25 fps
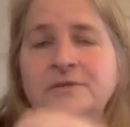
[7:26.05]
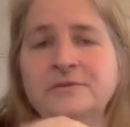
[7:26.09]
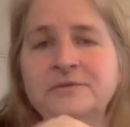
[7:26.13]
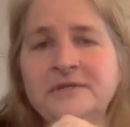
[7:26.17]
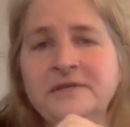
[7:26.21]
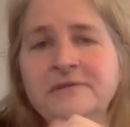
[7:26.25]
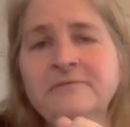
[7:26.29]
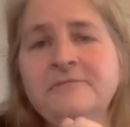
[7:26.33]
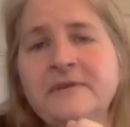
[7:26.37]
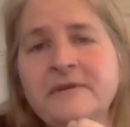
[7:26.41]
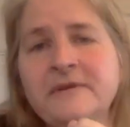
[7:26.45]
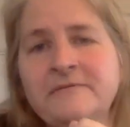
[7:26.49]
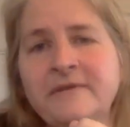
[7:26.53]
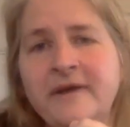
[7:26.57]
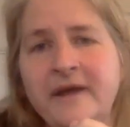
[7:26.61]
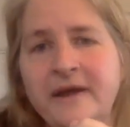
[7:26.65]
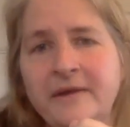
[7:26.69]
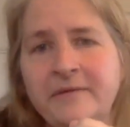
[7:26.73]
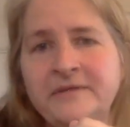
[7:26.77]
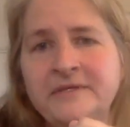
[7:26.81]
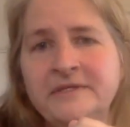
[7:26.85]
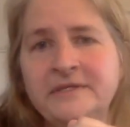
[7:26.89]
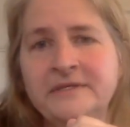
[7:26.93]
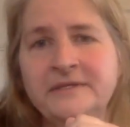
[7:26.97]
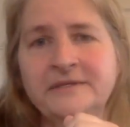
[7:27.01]
different
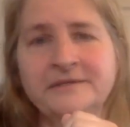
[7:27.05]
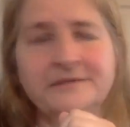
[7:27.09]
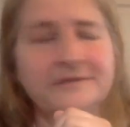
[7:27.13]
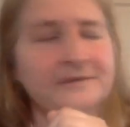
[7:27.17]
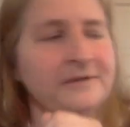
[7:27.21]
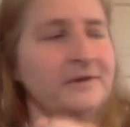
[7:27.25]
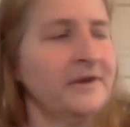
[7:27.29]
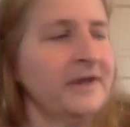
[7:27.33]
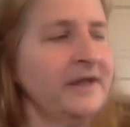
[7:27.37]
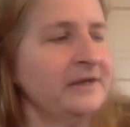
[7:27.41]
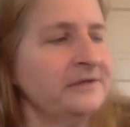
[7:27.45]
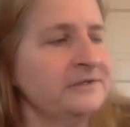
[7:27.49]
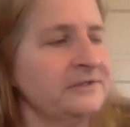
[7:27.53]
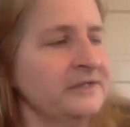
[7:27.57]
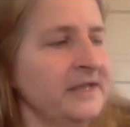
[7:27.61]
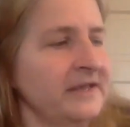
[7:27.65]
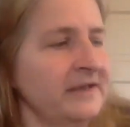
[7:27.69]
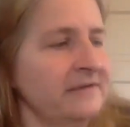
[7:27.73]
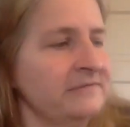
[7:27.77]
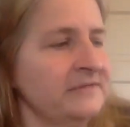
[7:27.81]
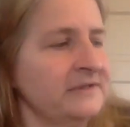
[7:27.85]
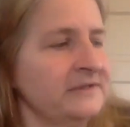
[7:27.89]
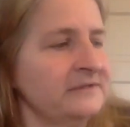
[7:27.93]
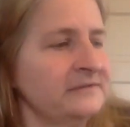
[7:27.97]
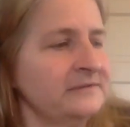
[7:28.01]
viruses. Oh, I actually
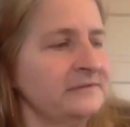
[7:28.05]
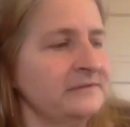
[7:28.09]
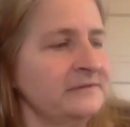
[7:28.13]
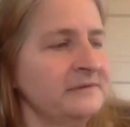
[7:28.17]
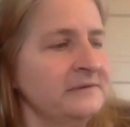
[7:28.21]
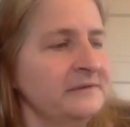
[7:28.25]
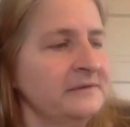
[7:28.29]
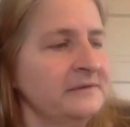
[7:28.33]
have this.